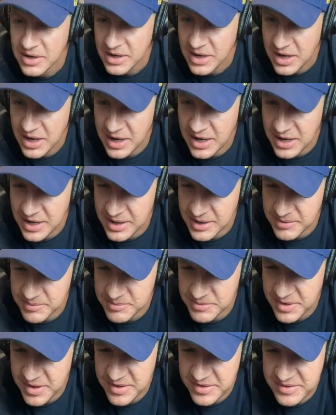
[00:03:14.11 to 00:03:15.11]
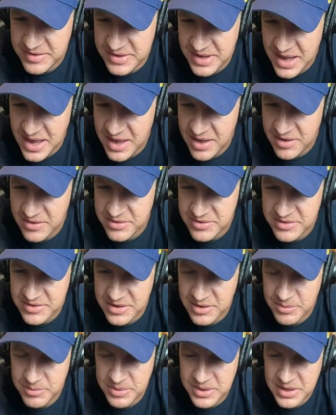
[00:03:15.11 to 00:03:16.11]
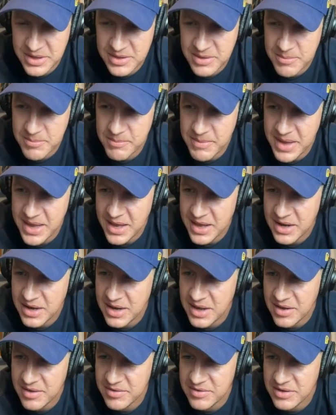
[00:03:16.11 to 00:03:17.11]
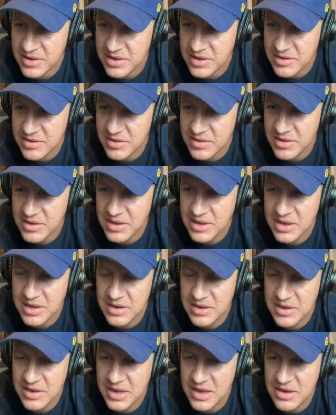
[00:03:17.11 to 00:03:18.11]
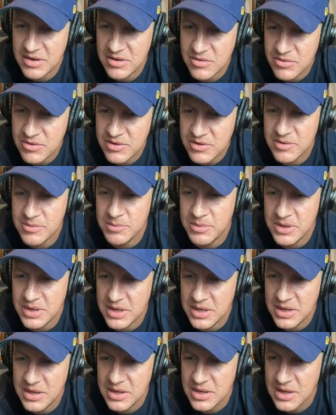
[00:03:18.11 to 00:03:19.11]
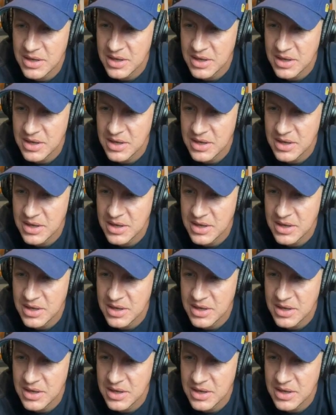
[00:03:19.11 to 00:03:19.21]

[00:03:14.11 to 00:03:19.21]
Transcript: Sal still being the man as he continues to be.